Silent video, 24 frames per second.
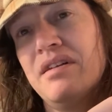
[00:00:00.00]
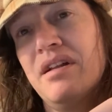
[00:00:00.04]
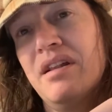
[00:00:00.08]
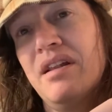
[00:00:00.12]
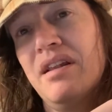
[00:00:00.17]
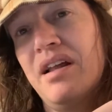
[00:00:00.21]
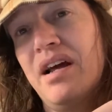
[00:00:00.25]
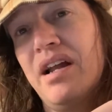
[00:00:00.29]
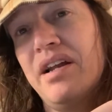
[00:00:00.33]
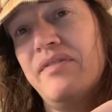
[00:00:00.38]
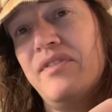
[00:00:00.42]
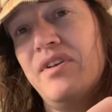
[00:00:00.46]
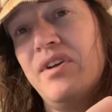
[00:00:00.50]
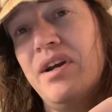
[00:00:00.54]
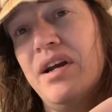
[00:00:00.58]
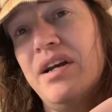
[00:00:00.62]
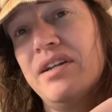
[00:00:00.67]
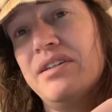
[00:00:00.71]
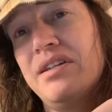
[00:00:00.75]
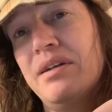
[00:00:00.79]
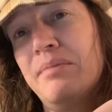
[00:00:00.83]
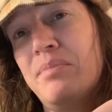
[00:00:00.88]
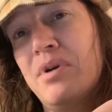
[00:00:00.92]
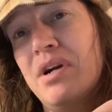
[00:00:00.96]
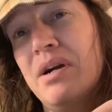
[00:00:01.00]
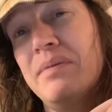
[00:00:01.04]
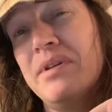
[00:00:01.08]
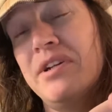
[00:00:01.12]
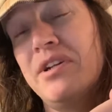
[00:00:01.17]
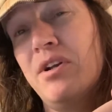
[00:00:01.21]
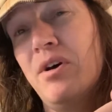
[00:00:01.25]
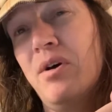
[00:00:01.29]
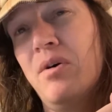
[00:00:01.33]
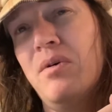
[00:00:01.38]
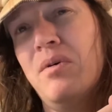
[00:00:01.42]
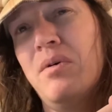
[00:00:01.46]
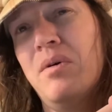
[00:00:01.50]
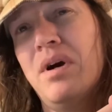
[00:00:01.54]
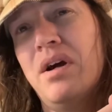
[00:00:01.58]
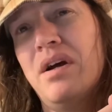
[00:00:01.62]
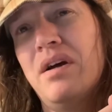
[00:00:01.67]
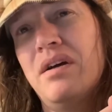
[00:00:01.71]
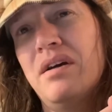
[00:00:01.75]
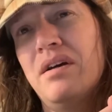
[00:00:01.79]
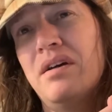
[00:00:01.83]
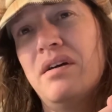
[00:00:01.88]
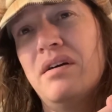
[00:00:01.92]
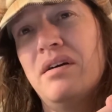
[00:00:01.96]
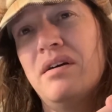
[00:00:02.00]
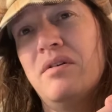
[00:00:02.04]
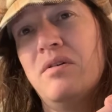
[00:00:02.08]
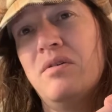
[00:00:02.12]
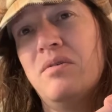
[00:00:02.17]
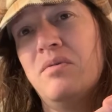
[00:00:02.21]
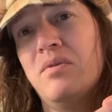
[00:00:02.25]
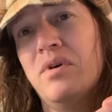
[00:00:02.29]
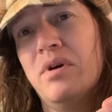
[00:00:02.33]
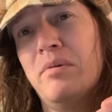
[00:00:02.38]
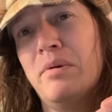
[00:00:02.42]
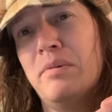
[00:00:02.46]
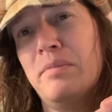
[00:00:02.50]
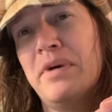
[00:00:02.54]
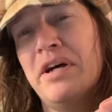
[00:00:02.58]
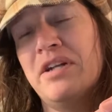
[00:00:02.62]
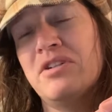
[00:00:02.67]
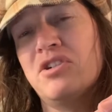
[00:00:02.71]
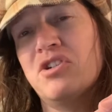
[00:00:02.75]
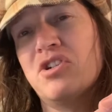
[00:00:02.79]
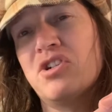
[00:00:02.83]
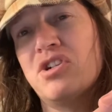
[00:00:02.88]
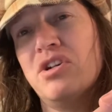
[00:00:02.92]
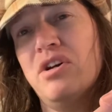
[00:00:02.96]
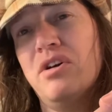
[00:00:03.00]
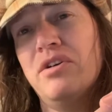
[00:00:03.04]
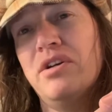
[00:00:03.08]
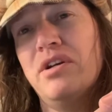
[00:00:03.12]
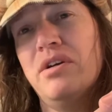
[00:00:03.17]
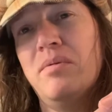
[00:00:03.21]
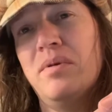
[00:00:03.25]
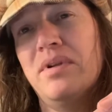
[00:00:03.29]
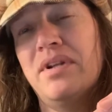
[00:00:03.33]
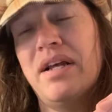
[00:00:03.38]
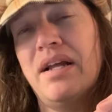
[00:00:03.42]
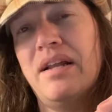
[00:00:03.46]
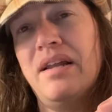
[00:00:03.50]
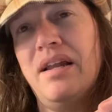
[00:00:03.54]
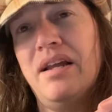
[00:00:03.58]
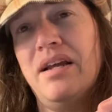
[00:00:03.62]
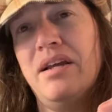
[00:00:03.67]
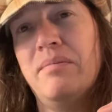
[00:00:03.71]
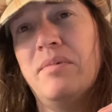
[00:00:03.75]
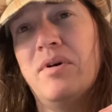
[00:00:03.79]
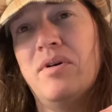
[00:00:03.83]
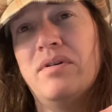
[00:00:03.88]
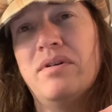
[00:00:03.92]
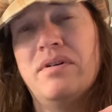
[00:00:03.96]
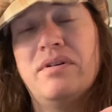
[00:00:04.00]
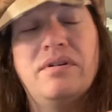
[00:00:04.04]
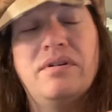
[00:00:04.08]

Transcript: A lot of you out there probably know what I'm about to show you with that label.